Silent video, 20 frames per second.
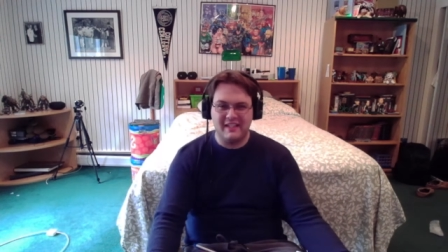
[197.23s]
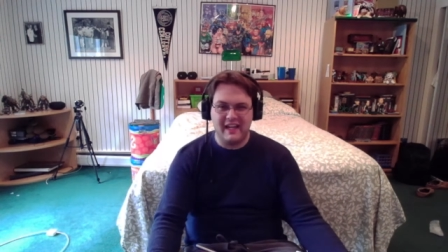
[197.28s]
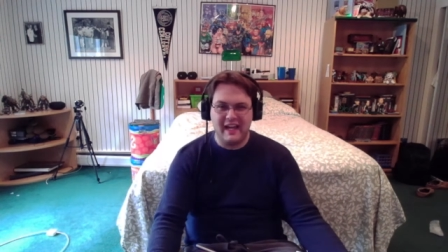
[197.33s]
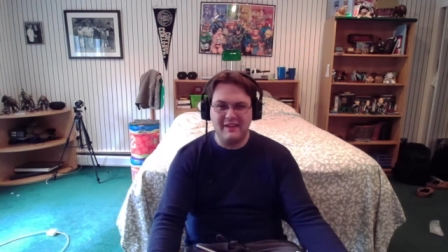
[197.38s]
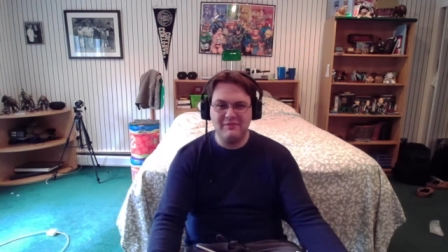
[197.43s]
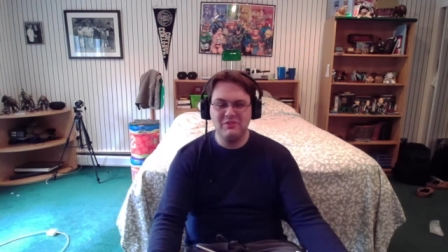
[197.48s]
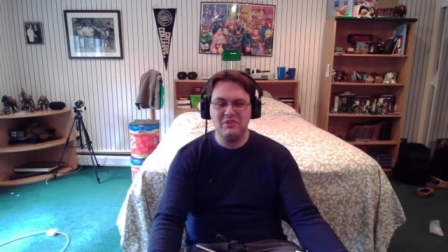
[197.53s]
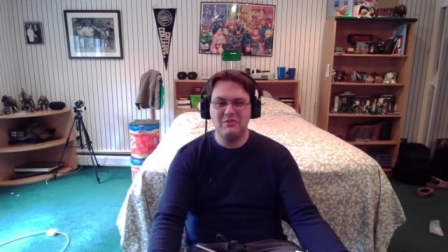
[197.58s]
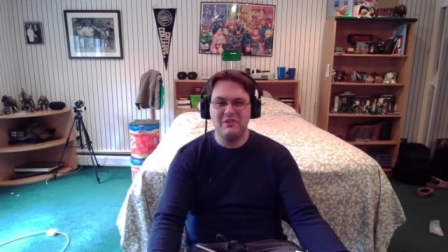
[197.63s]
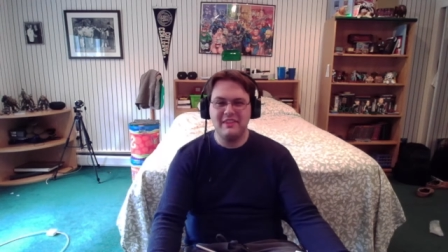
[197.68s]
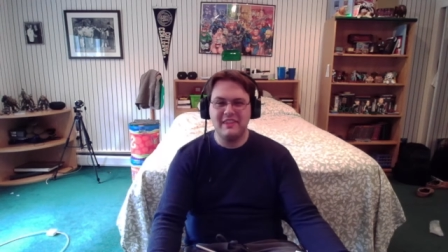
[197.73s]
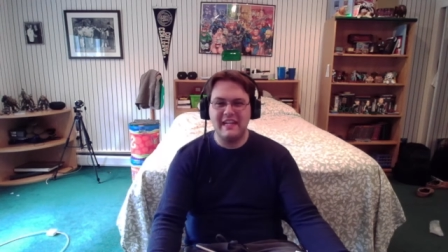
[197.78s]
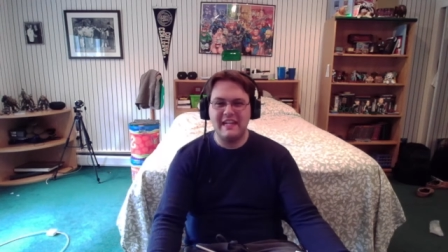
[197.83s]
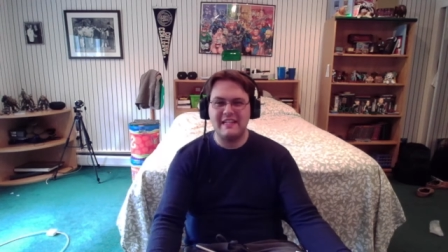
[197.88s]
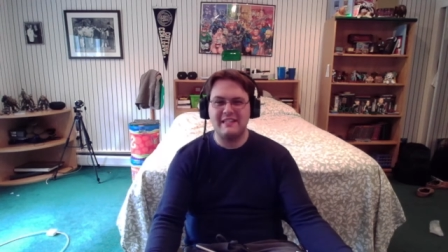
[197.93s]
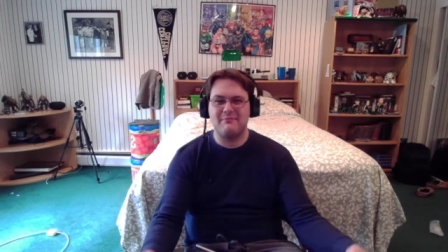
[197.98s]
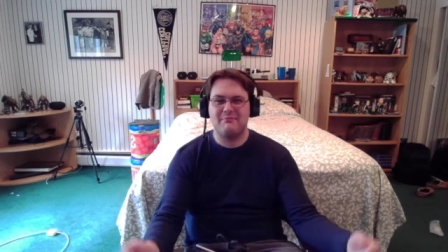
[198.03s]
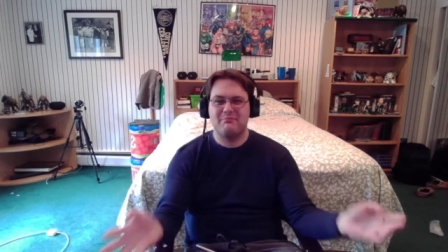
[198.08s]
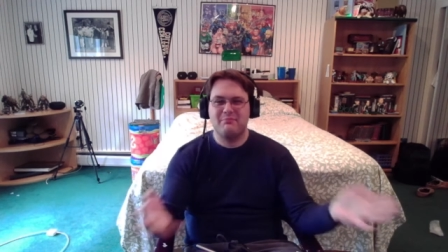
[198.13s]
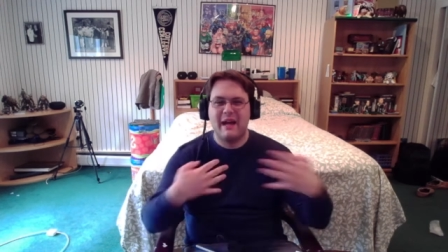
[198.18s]
I'm doing
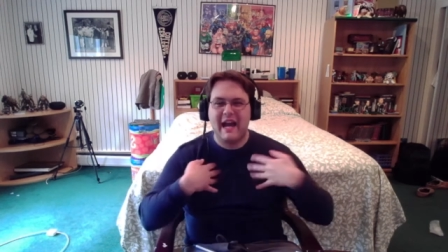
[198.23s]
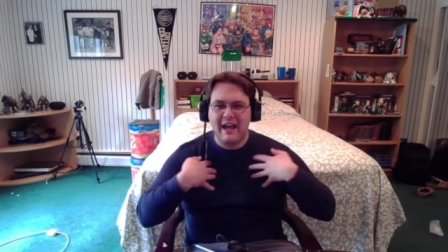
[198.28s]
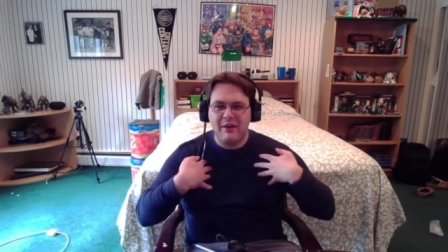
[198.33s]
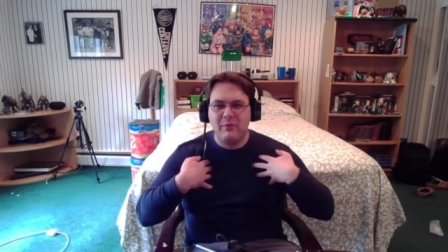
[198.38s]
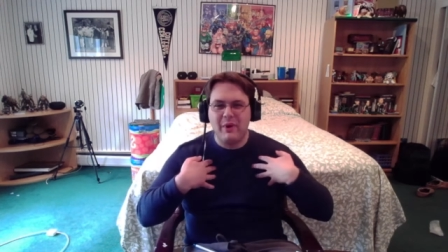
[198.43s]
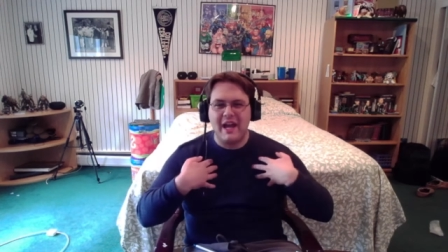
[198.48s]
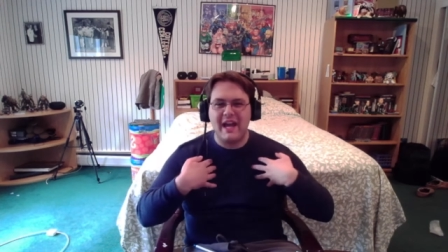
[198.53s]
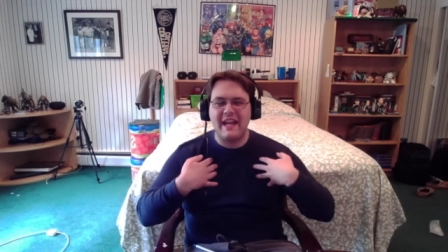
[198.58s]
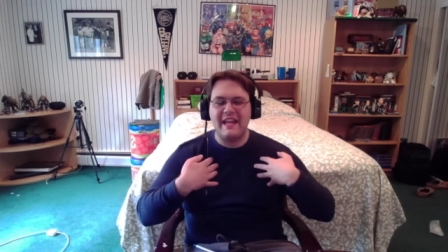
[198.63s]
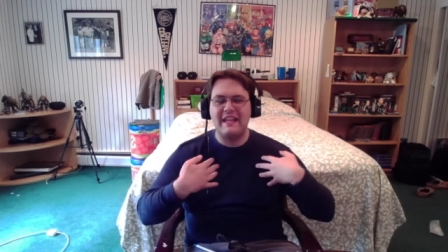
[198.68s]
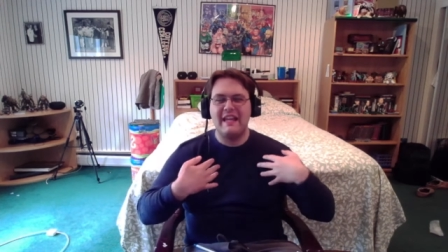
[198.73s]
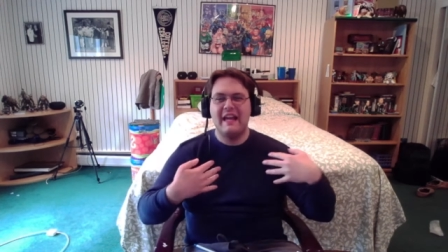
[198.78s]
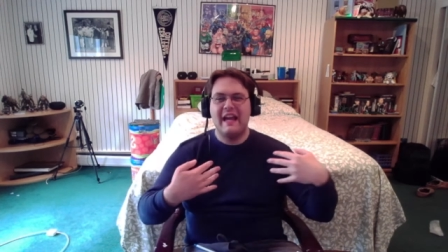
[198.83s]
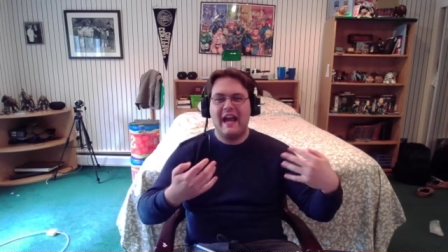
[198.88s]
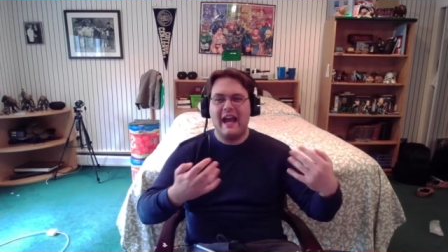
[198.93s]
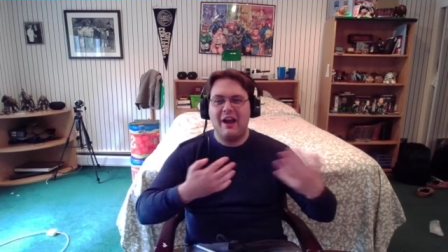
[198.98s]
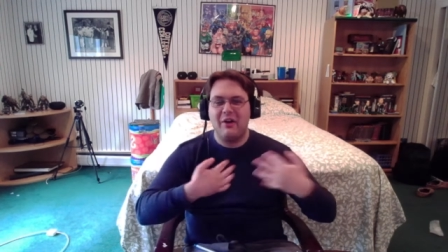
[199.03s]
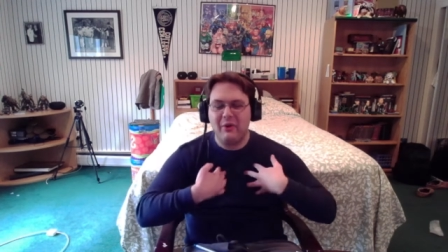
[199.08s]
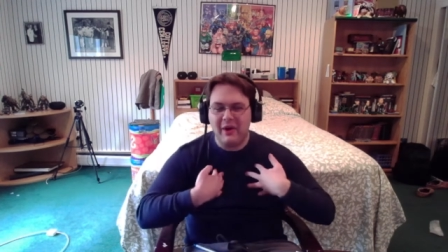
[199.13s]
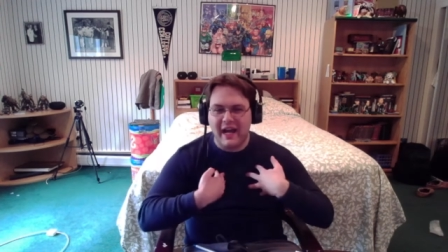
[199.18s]
things my way,
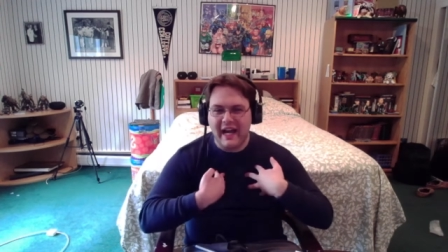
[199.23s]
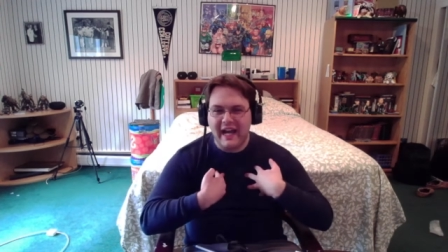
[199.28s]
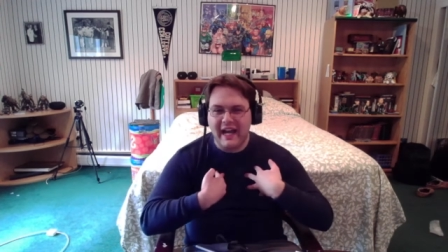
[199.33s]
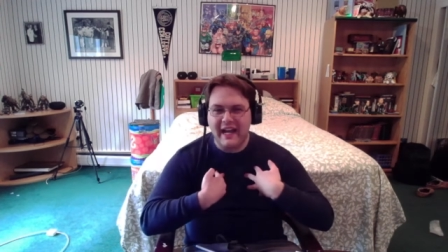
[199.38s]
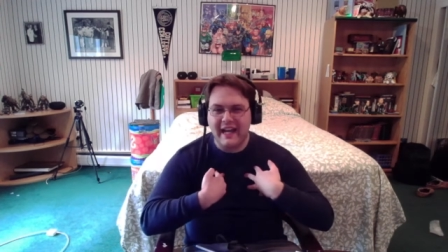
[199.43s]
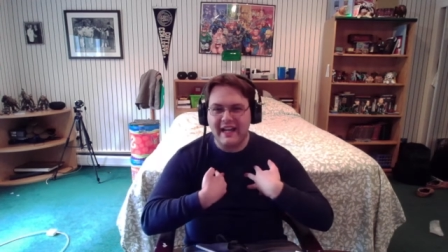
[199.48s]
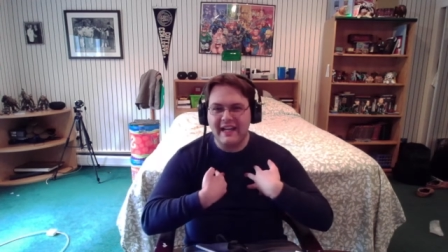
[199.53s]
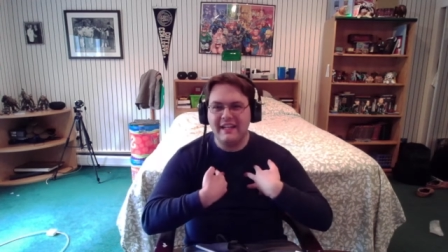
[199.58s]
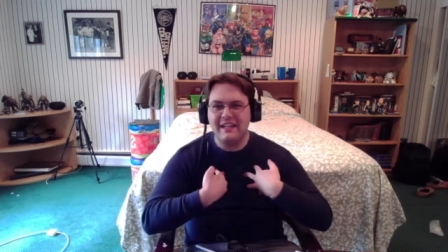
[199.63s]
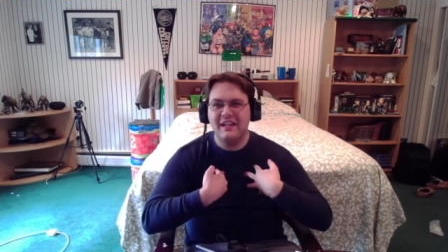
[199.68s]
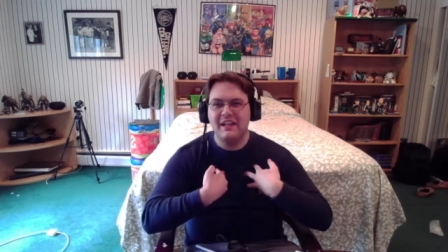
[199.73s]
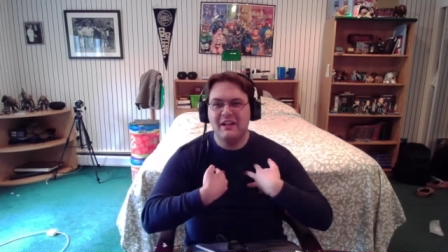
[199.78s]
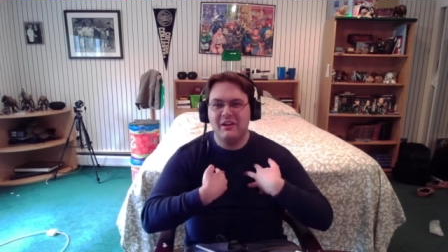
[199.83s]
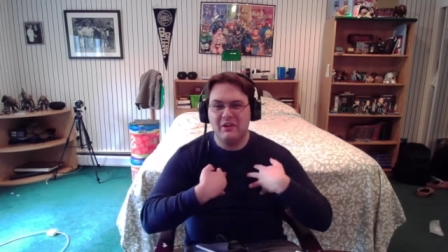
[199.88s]
how I